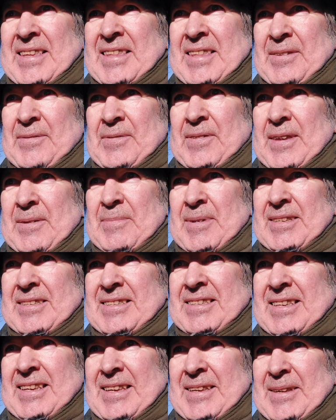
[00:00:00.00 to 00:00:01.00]

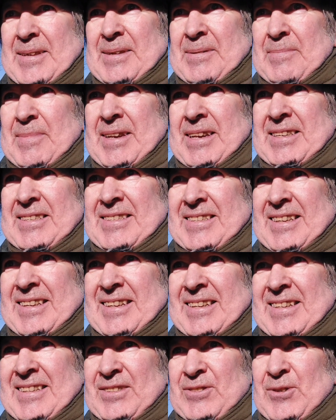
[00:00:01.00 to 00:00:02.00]
famous minister
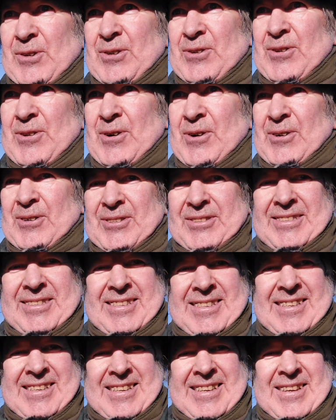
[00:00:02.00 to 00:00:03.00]
John
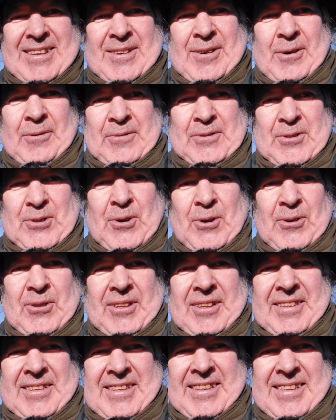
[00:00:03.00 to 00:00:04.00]
Knox of
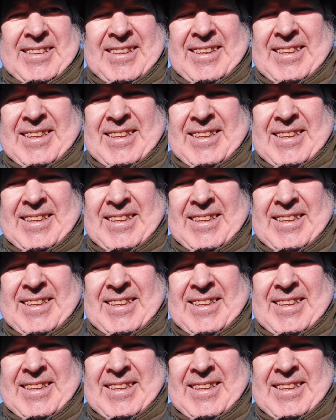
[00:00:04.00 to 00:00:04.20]
Scotland.